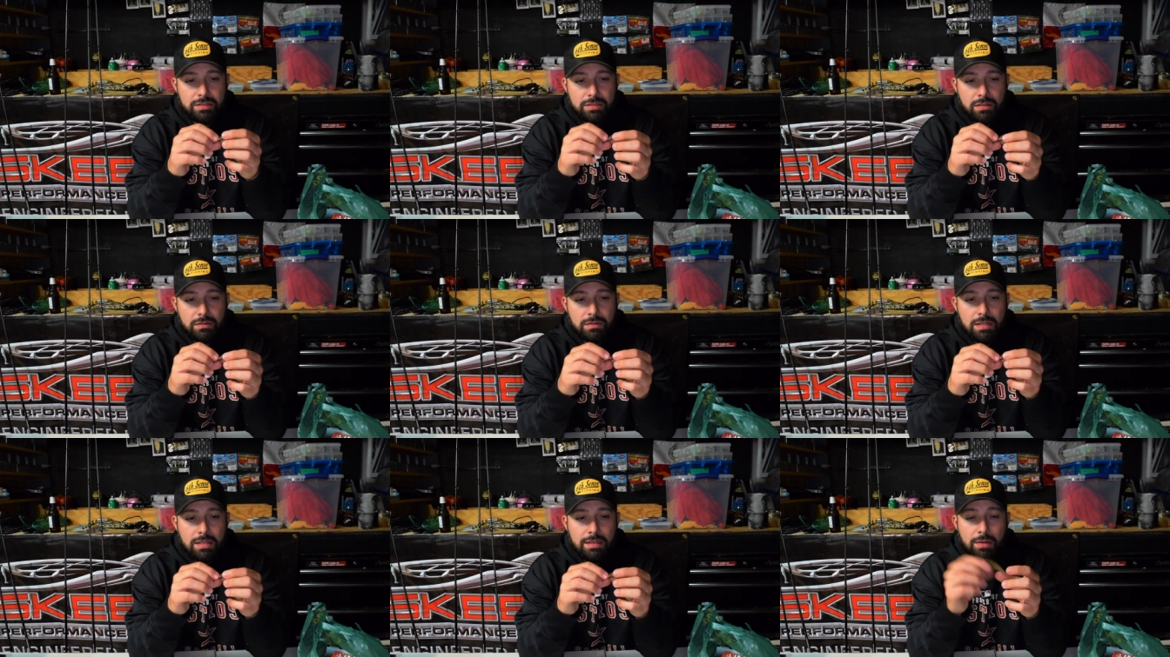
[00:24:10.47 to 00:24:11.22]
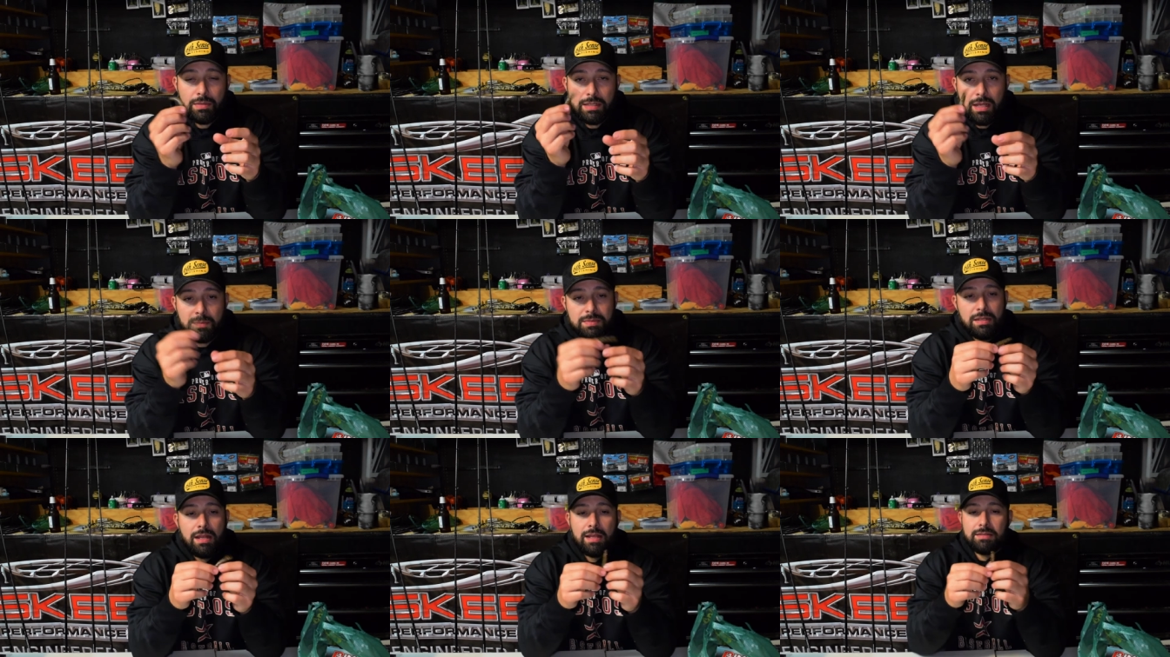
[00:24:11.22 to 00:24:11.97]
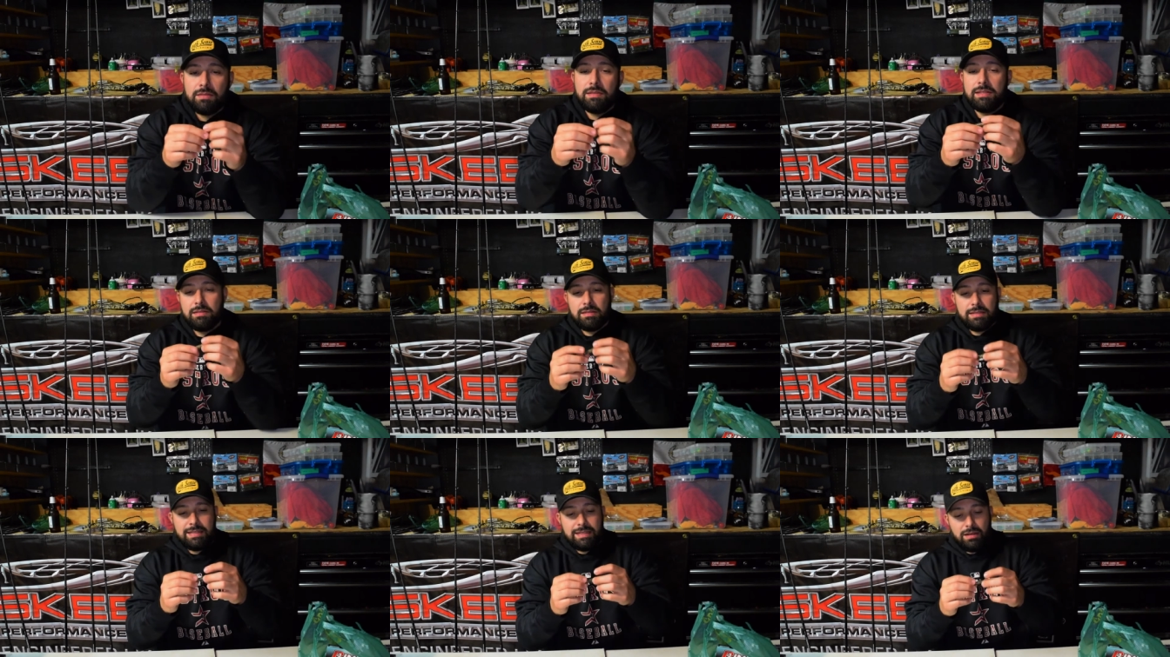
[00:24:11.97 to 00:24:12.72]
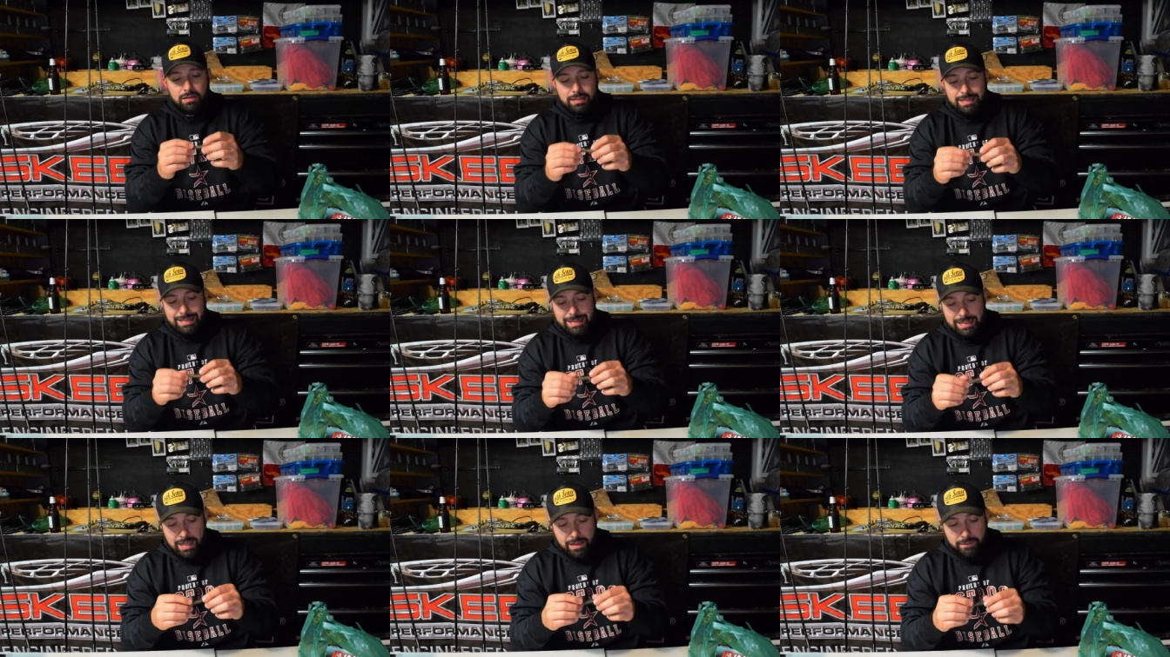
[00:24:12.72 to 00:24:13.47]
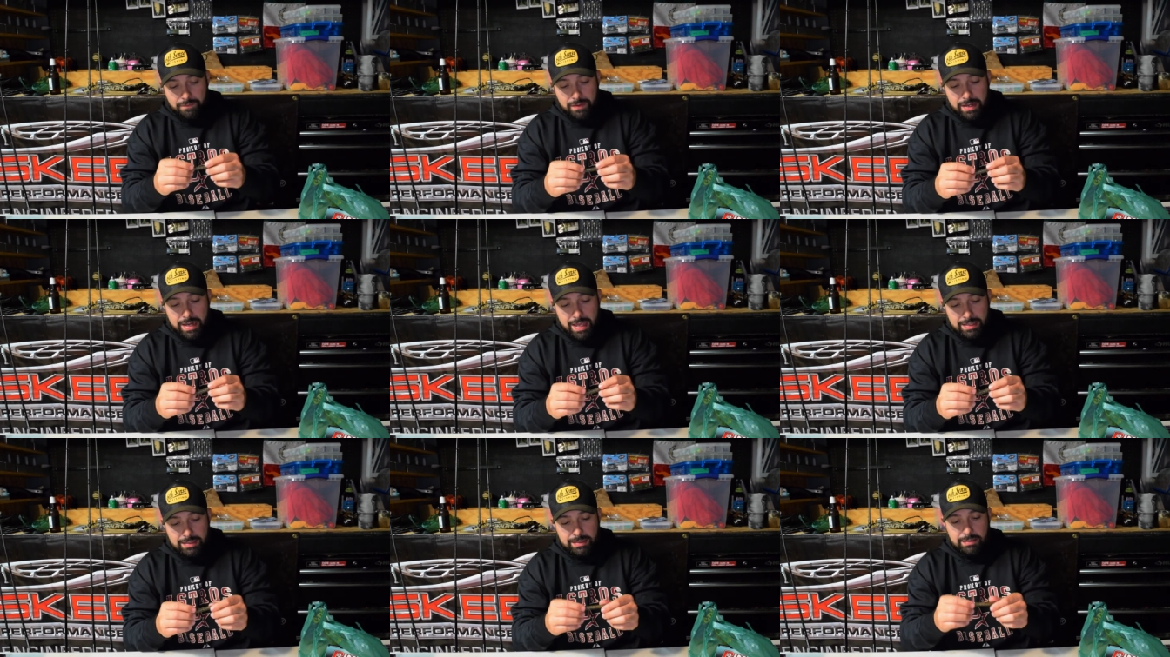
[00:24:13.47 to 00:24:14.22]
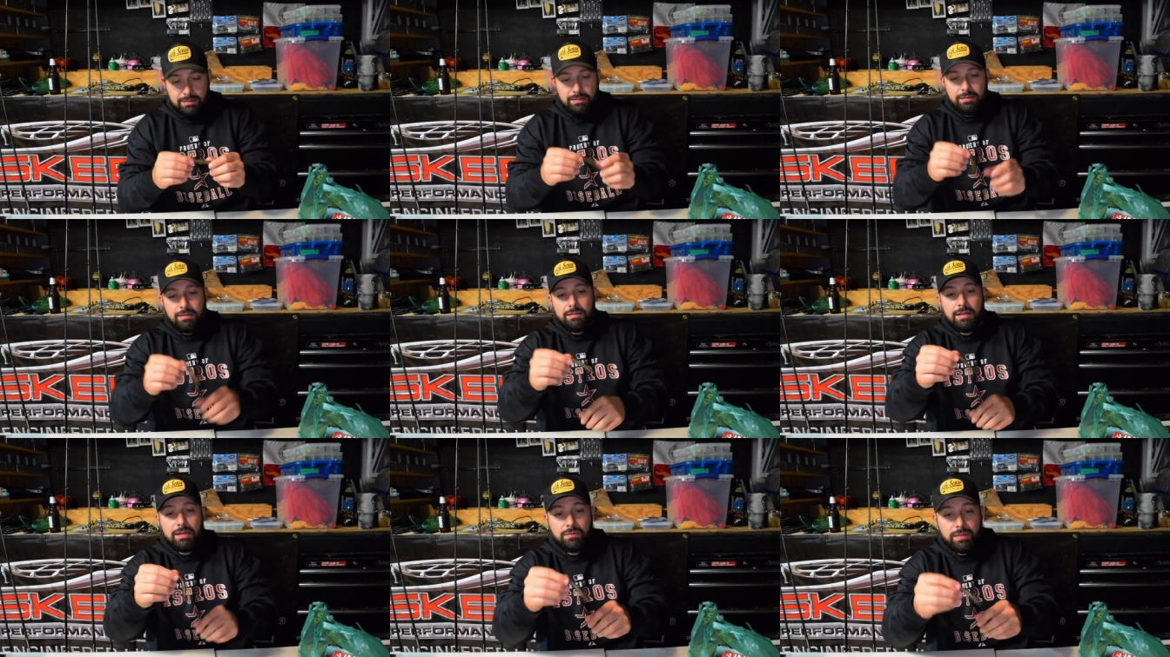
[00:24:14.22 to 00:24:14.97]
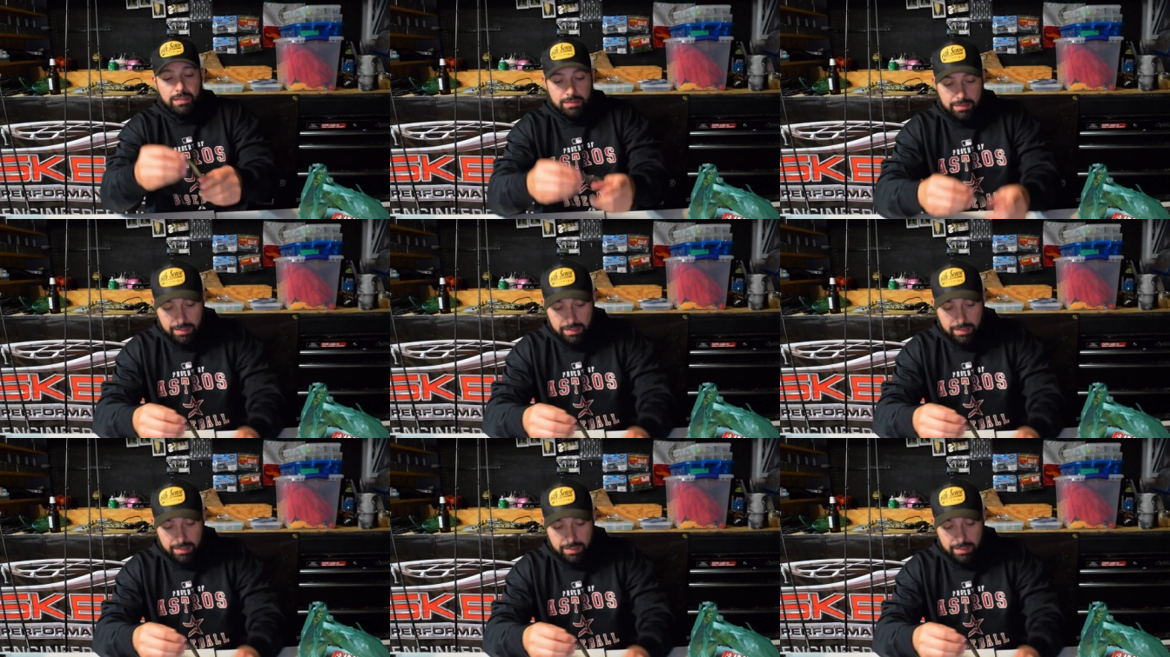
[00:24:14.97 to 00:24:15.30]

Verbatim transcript: So that really helps a lot. So these are the TRD Finesse Ned Rigs.